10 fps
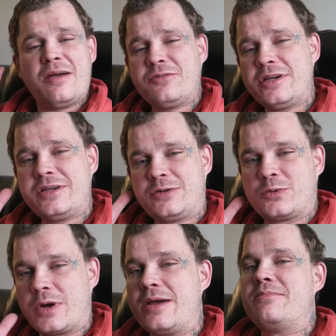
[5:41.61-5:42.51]
every
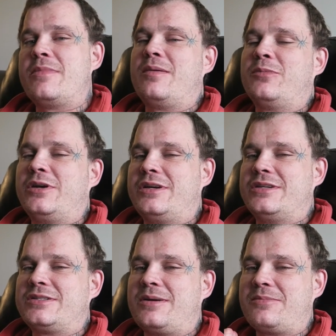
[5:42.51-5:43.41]
great memory
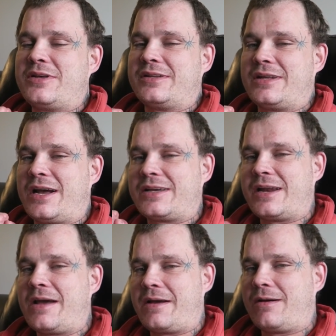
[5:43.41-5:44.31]
is something that I
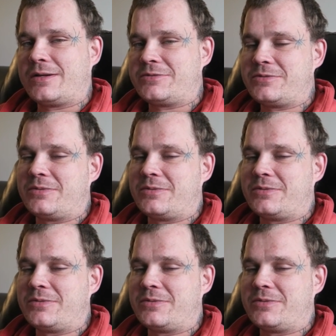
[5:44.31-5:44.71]
can hang on to